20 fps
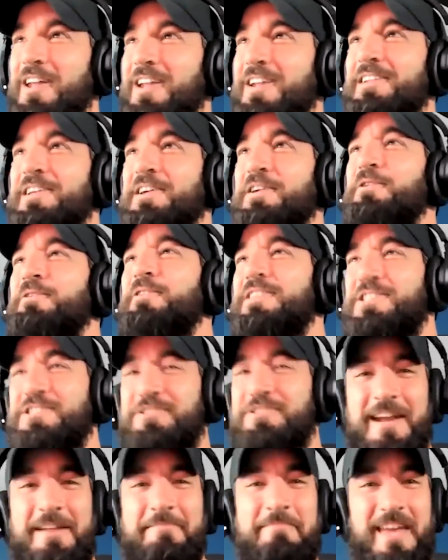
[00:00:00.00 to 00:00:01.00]
to do is
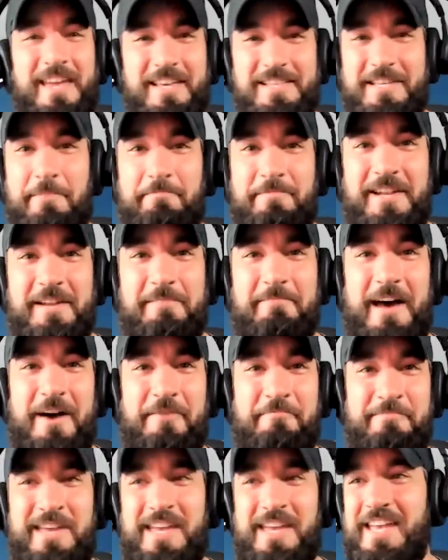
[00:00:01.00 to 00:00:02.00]
try to make something
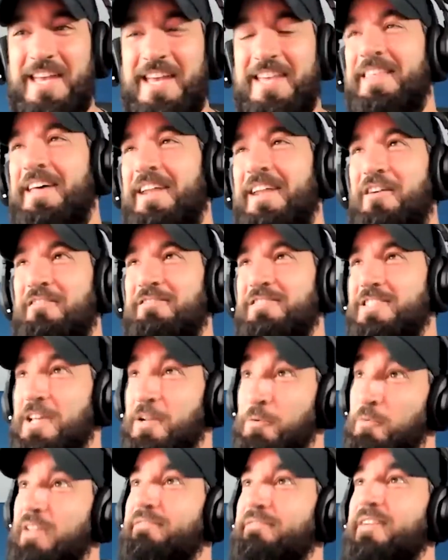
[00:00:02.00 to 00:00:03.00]
about me. And then all of a
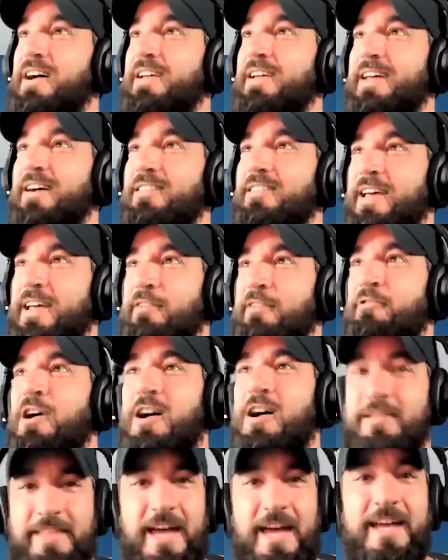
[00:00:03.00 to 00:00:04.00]
sudden we find out later
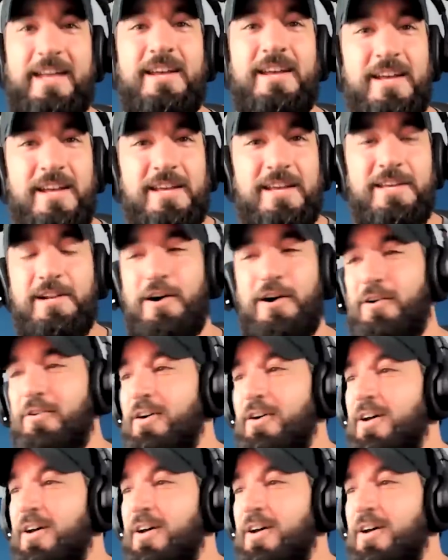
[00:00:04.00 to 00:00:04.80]
on that, you know,